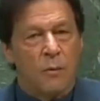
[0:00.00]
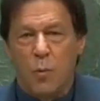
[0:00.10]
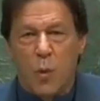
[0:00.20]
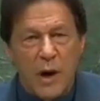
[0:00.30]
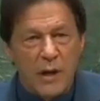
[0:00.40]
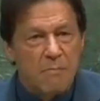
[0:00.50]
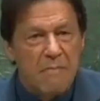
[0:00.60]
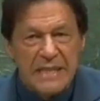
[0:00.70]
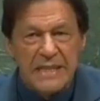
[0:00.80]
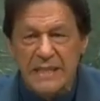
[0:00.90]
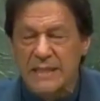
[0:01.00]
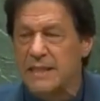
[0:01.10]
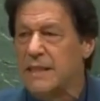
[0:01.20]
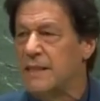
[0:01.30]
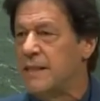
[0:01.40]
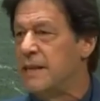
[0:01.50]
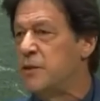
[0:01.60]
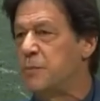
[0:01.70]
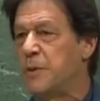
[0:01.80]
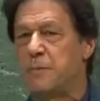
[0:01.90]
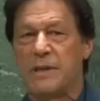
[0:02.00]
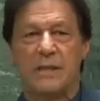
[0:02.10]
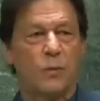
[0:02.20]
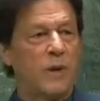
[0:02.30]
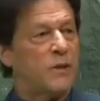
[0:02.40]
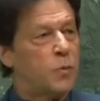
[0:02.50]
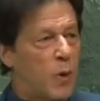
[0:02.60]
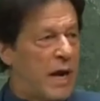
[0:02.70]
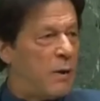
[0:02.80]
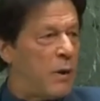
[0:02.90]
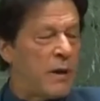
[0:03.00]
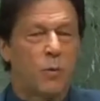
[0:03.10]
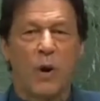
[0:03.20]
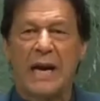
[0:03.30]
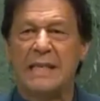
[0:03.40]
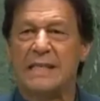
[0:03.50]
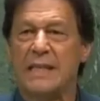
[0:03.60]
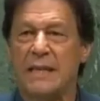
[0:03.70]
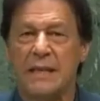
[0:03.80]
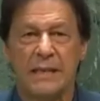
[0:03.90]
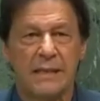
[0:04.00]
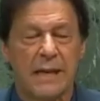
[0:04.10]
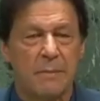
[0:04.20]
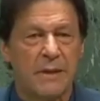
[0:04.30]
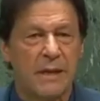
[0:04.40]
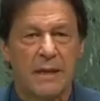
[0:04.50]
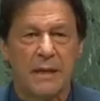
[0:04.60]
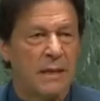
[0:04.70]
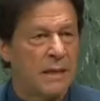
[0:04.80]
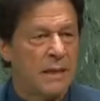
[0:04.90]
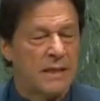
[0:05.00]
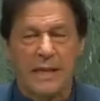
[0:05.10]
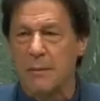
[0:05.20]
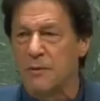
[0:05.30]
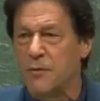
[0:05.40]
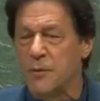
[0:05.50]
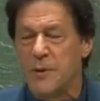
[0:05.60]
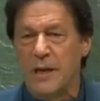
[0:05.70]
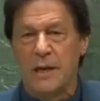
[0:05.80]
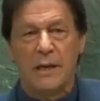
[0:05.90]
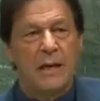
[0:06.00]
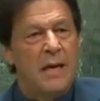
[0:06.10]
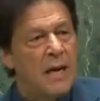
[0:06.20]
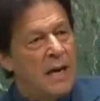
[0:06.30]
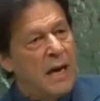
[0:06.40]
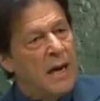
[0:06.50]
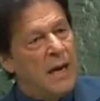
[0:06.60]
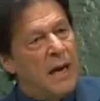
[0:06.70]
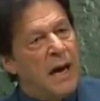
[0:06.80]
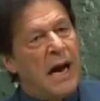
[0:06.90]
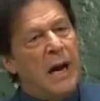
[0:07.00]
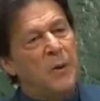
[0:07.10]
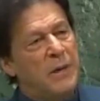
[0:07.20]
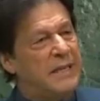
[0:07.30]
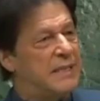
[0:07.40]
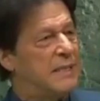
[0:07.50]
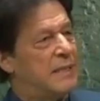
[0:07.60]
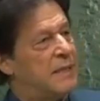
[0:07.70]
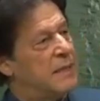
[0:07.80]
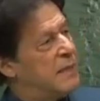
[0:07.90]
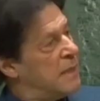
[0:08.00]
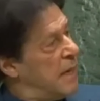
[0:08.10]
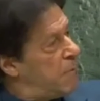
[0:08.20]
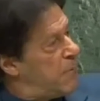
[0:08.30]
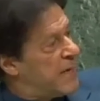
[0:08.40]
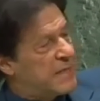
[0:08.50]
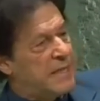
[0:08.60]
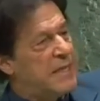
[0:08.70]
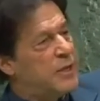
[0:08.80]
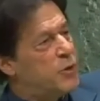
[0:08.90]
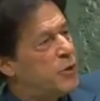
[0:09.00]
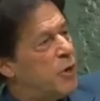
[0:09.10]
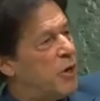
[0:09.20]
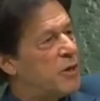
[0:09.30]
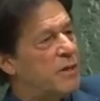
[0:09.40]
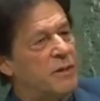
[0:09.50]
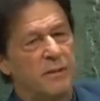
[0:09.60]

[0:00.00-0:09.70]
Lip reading: what message did they send to people in the West? And why is there Islamophobia? How is a person in New York,